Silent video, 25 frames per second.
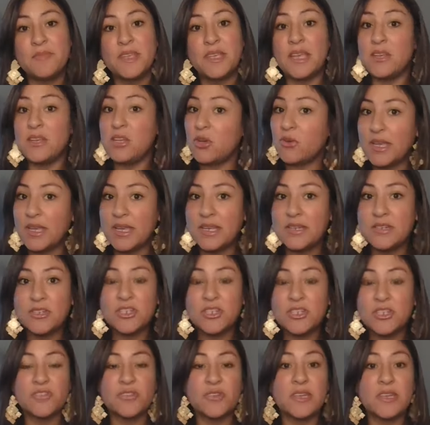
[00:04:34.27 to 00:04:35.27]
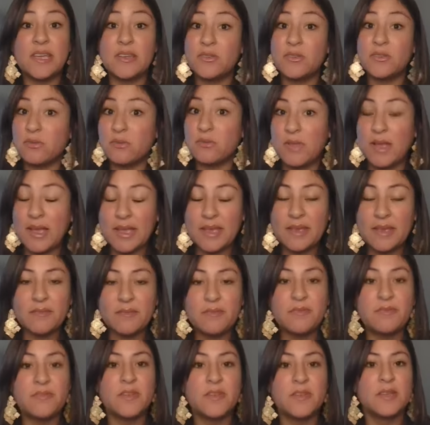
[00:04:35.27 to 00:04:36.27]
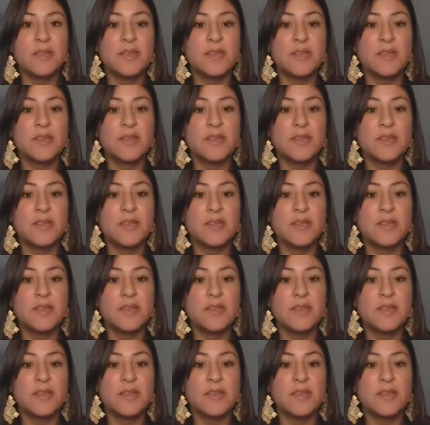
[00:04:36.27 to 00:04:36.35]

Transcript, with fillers: in your industry, in your life,